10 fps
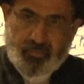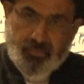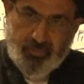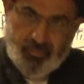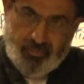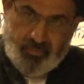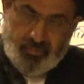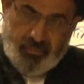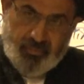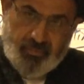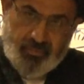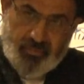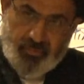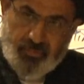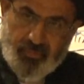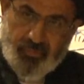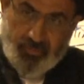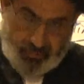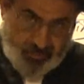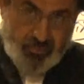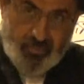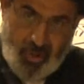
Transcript: bringing dalil, right? They're bringing